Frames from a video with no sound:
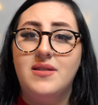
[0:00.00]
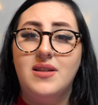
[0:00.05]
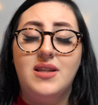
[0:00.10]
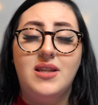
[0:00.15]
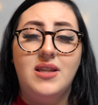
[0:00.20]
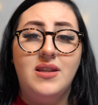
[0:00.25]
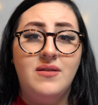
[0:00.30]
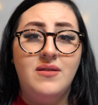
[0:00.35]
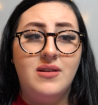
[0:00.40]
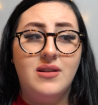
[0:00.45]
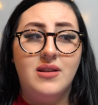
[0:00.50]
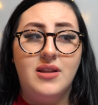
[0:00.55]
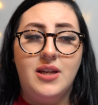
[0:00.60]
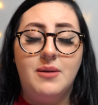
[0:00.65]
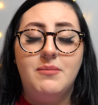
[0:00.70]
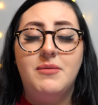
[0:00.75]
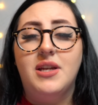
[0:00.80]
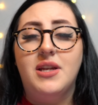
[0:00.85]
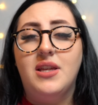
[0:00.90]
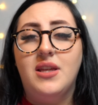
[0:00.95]
that he
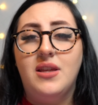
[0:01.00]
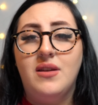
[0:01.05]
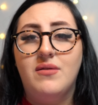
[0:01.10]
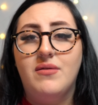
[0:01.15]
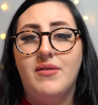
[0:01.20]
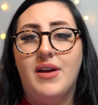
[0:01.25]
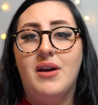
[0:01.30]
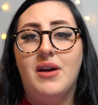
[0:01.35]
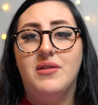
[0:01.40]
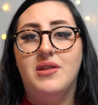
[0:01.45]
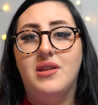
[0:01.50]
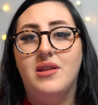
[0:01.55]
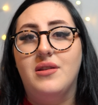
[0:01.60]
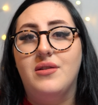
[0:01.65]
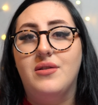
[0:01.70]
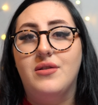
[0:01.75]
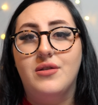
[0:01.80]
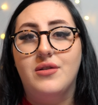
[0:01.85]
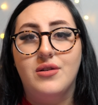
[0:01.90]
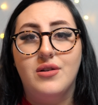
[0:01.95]
claimed that he found the
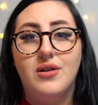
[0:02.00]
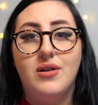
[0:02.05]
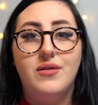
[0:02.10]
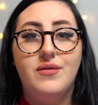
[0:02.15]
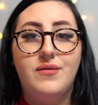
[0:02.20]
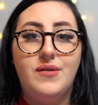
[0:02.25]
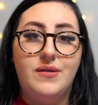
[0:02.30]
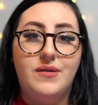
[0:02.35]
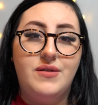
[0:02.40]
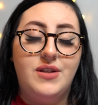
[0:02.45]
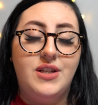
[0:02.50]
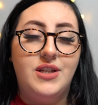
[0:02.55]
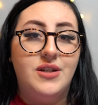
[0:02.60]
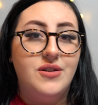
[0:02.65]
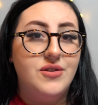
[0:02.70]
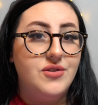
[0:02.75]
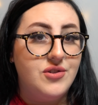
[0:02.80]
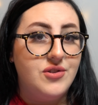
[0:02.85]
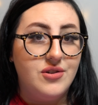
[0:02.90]
little girl 50 years